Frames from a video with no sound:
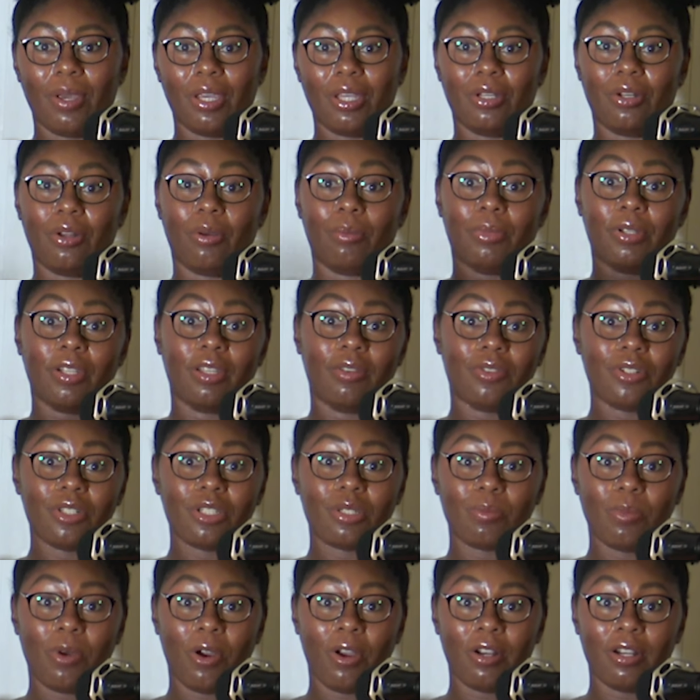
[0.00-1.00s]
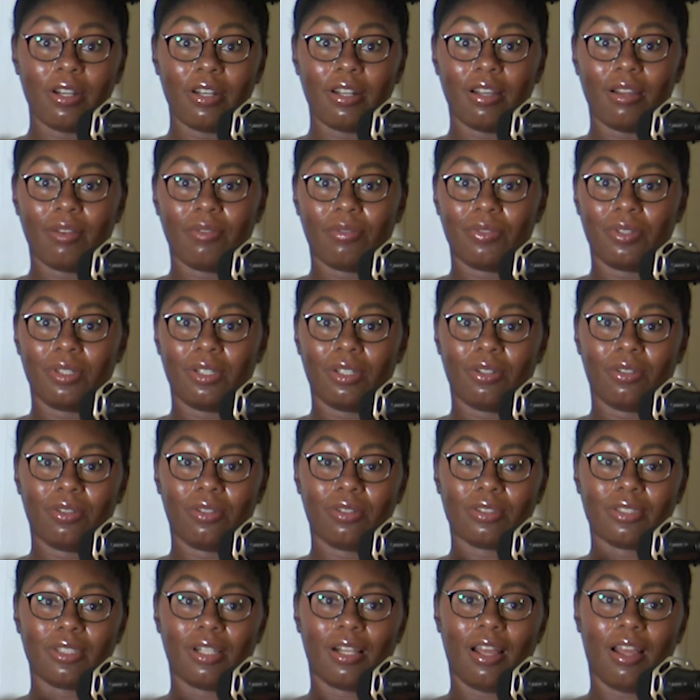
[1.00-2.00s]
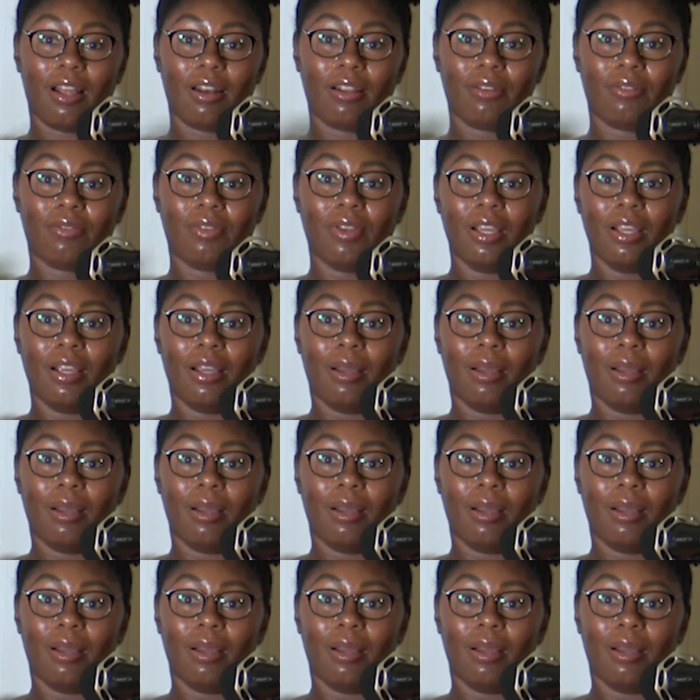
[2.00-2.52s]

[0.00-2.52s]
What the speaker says: You don't believe you're smart enough. There's a lot of